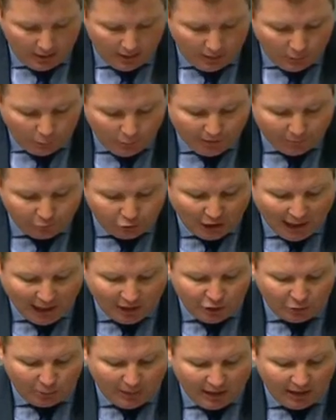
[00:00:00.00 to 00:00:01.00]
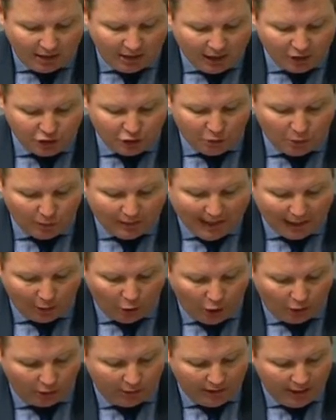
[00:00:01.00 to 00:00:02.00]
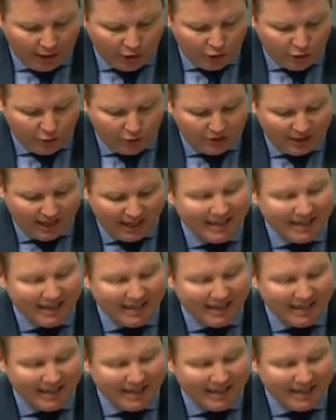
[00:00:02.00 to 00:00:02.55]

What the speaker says: We have changed the regulation to allow Cochlear to use the